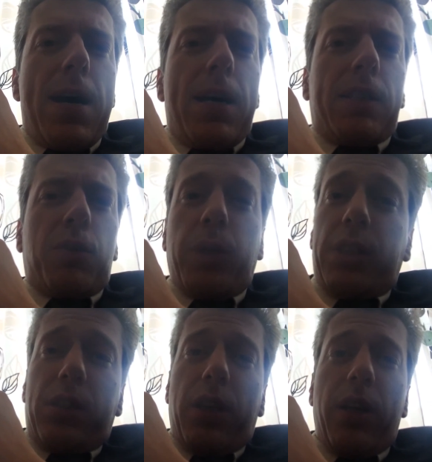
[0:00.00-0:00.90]

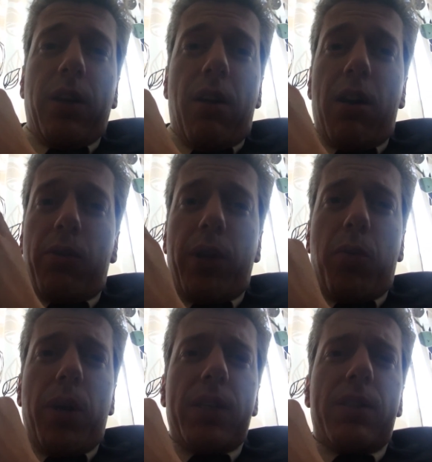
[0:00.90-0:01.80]
switched on
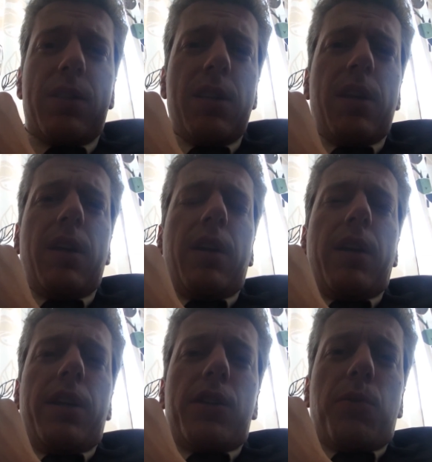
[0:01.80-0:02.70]
request.
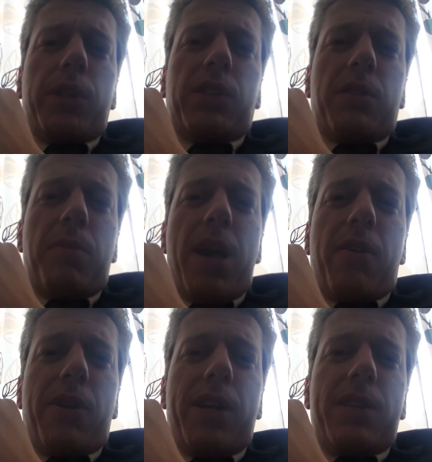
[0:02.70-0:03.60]
He switched the
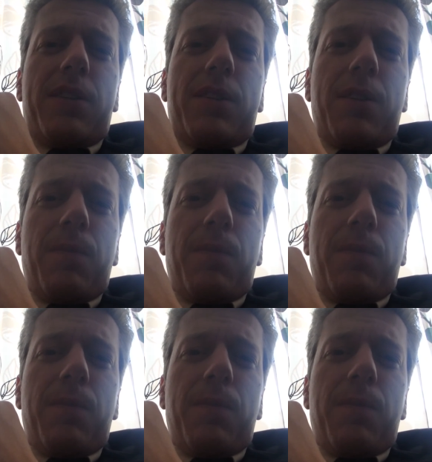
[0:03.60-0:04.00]
batteries